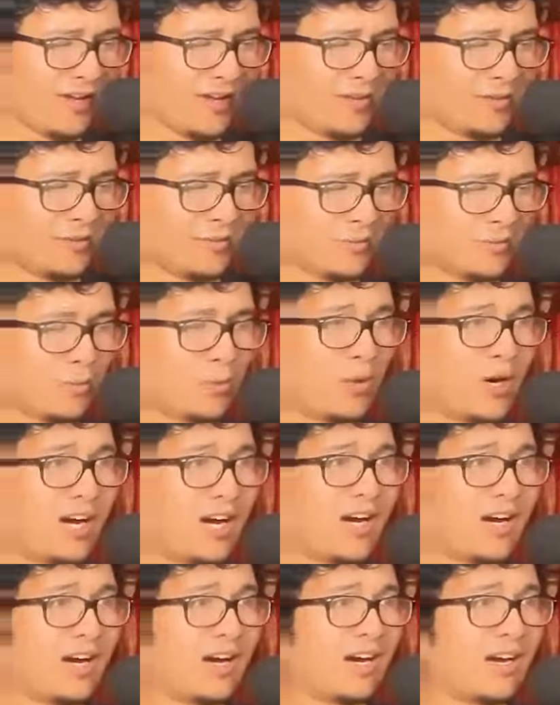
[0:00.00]

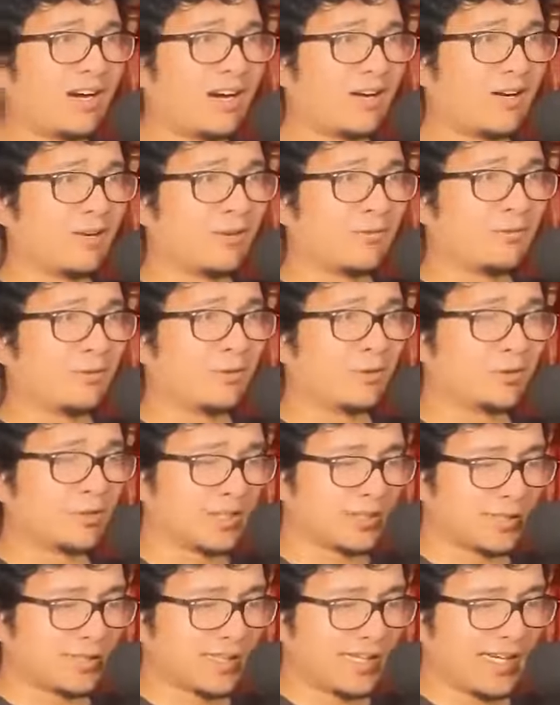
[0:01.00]
wow! Fusion
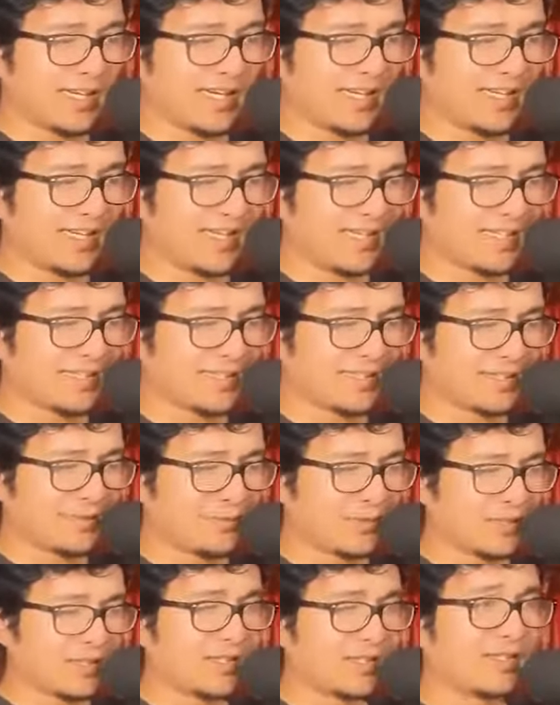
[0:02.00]
Strike hits
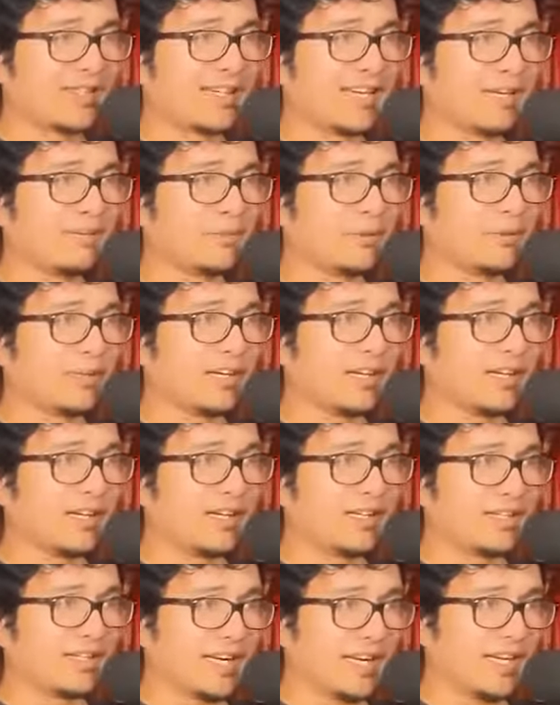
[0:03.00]
with a Rainbow Rare,
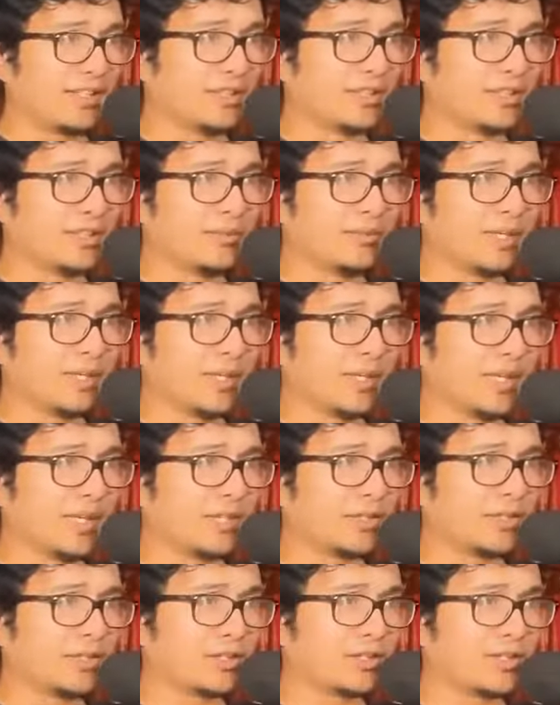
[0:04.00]
Energy Bug
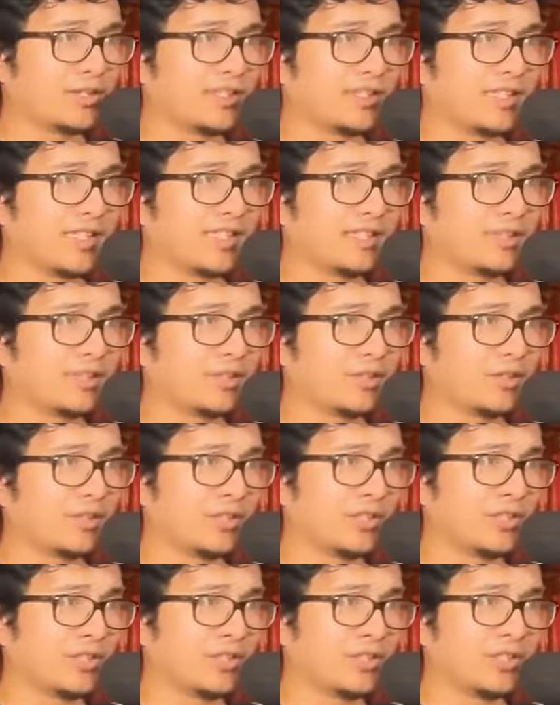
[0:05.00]
Catcher,
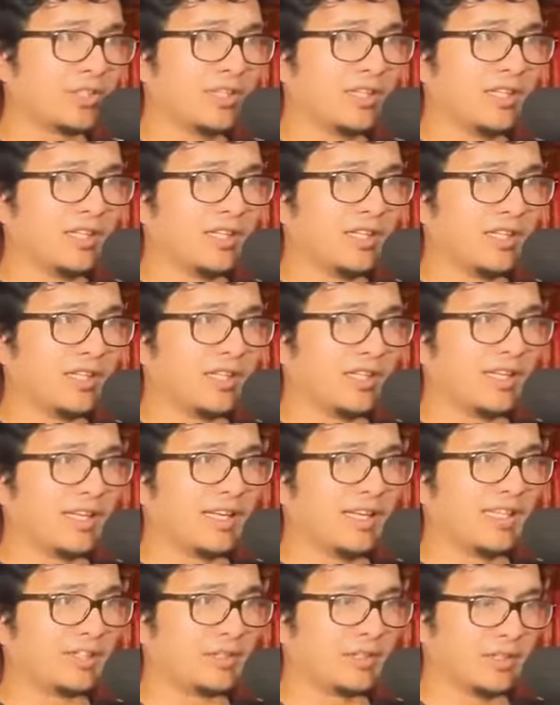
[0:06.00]
Centiskorch.
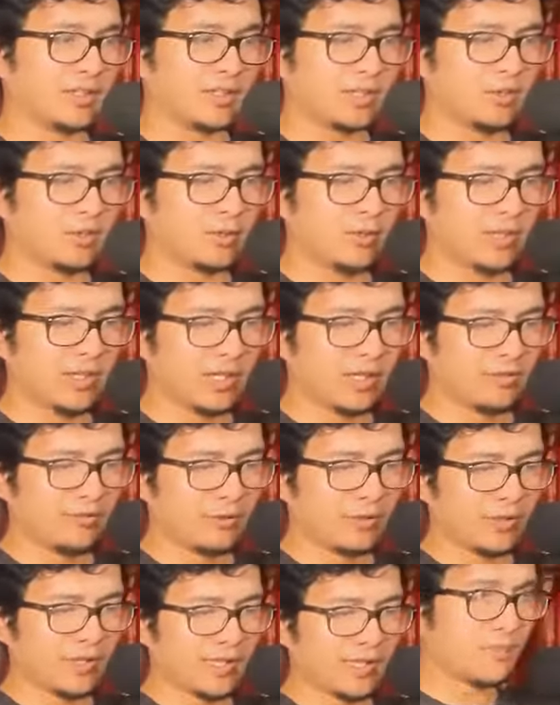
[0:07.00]
Glasgow and a code card for
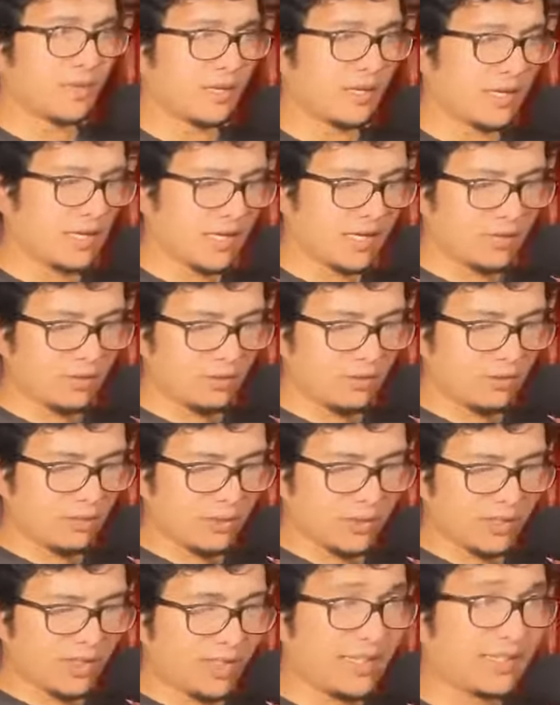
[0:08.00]
you guys. I don't know what
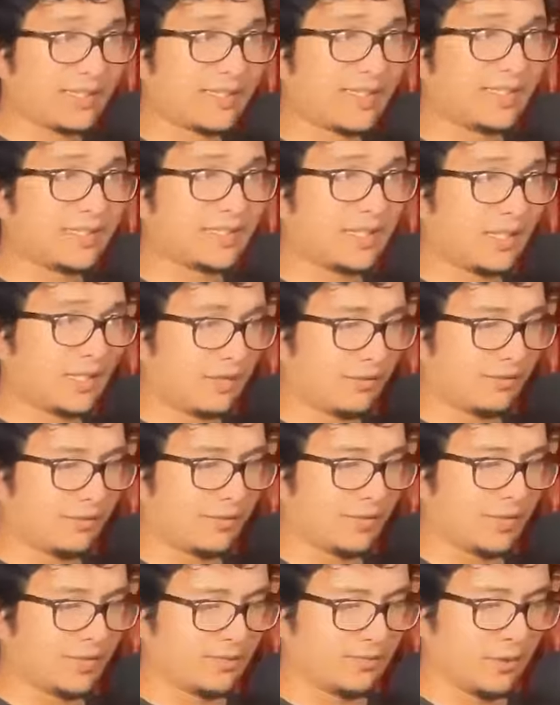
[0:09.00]
the hit rates are from
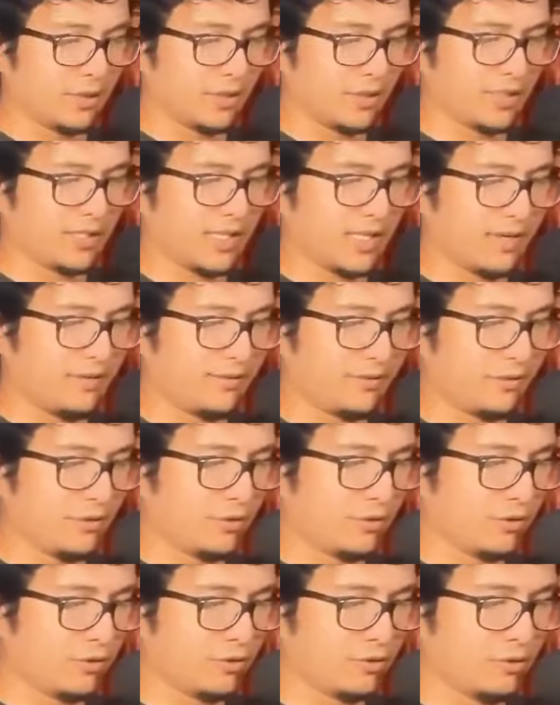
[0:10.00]
this box. I have no
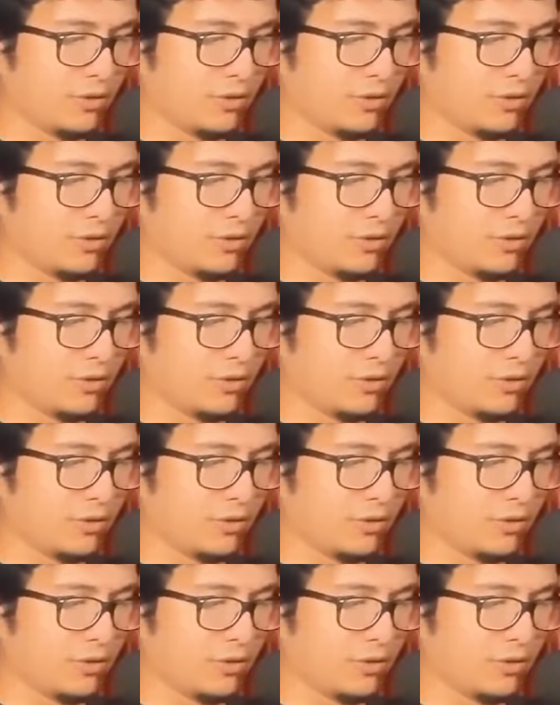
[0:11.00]
clue.